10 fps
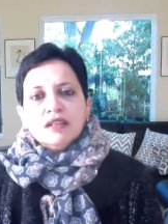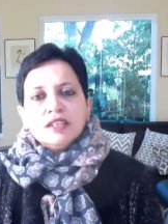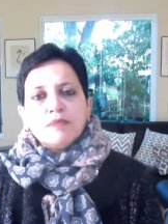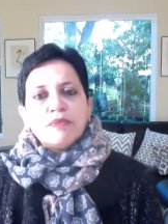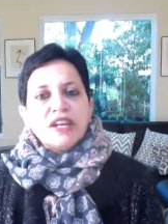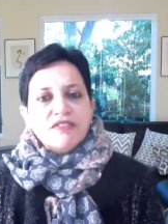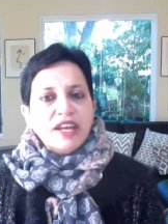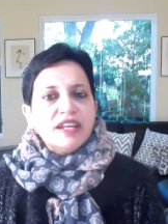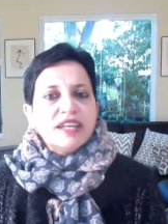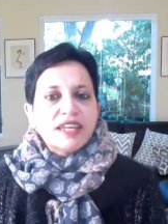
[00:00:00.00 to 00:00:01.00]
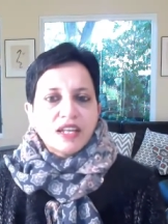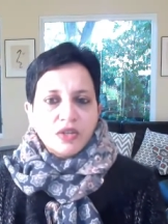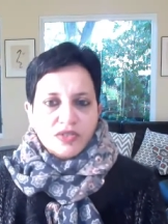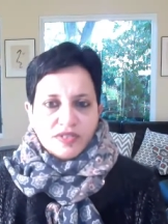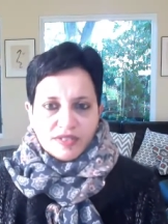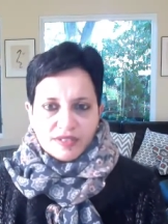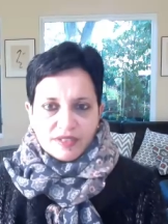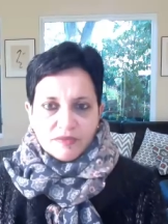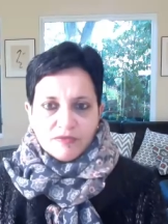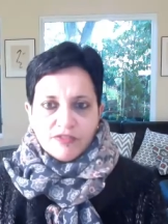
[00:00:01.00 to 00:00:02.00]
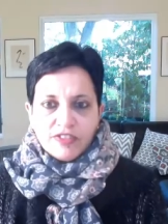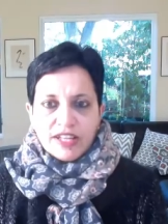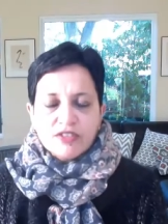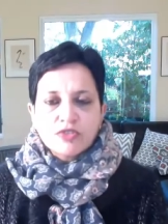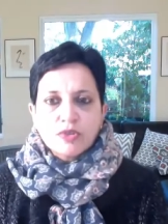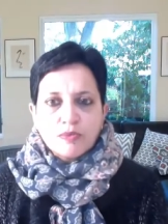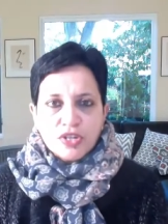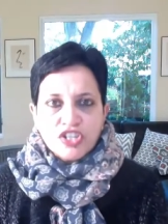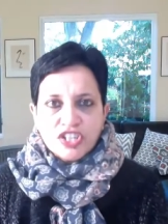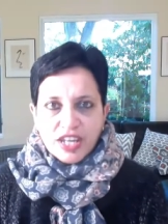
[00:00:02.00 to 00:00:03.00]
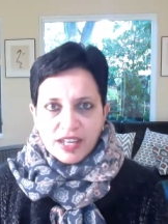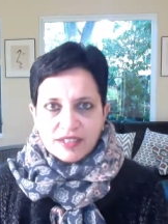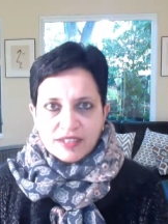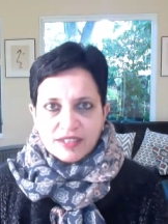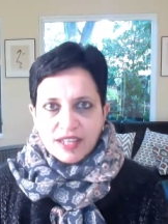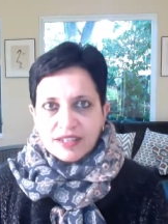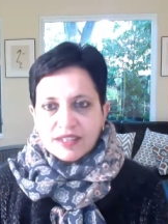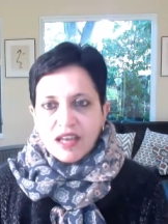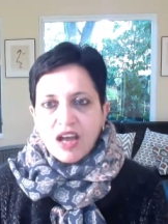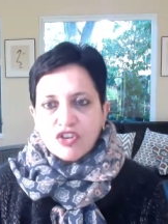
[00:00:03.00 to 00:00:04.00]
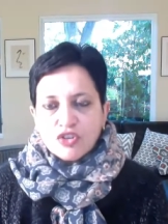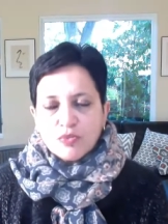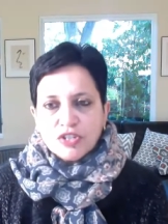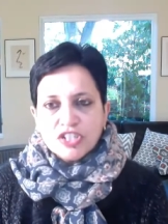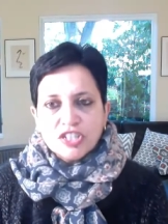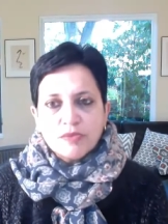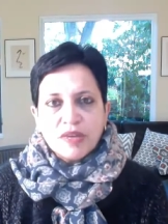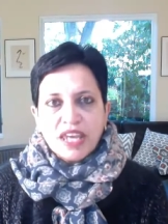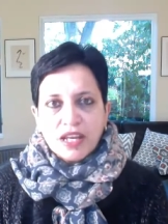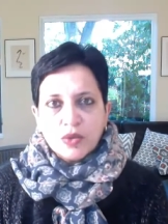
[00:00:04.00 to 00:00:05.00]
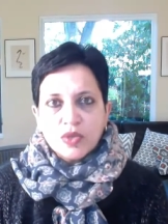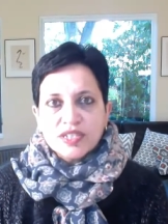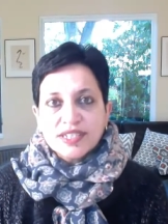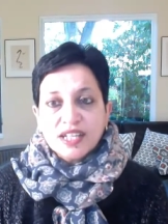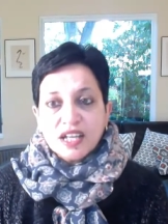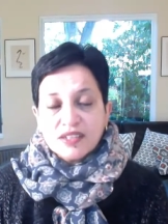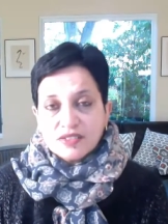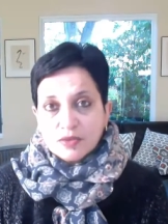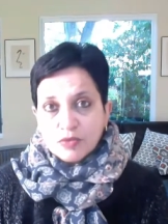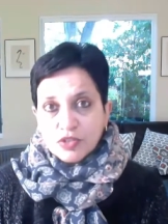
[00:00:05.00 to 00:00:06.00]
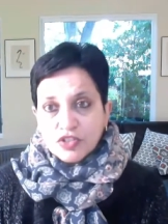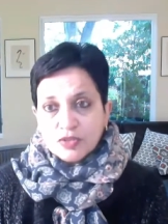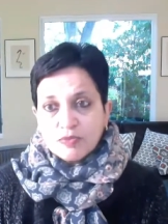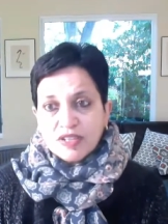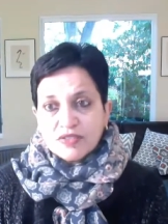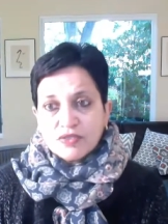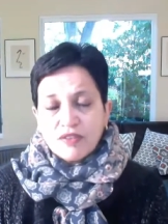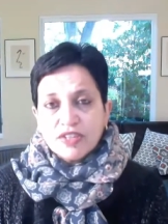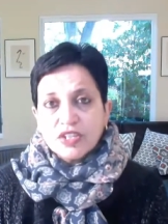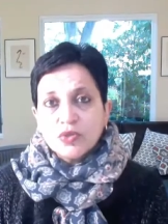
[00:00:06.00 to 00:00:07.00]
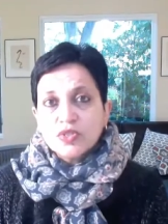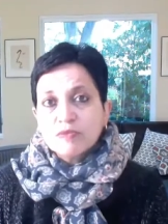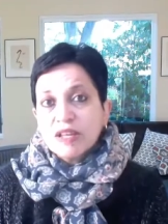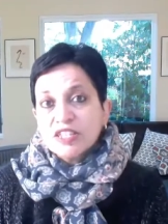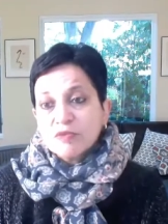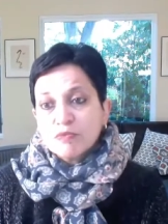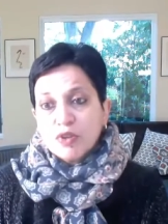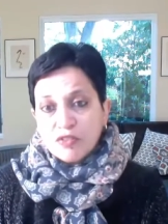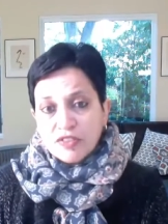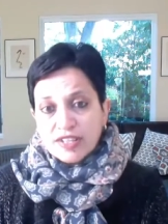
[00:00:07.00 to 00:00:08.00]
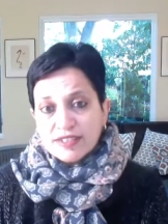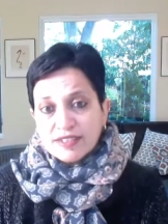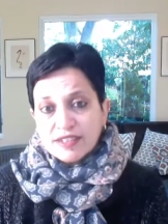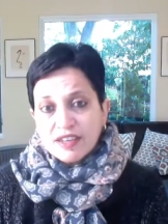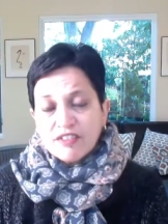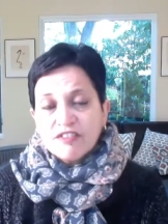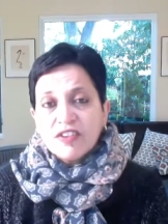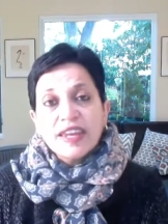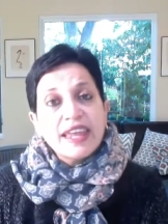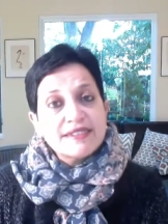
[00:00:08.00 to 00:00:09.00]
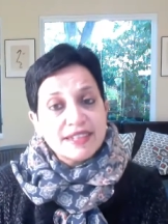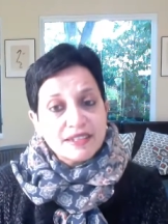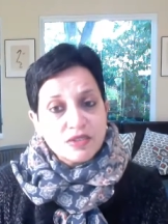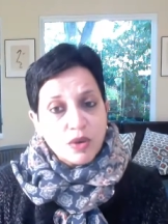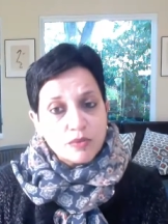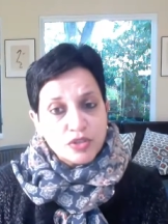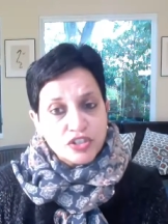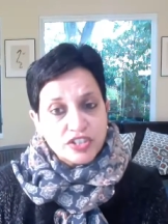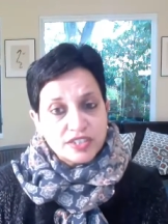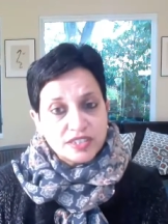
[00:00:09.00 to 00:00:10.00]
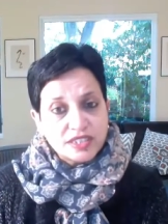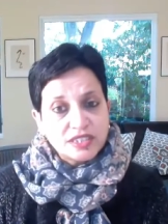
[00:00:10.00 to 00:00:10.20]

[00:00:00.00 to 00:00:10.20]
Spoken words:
The prevailing ecosystem fails to appreciate that entrepreneurship equals customers plus revenues plus profits financing is optional.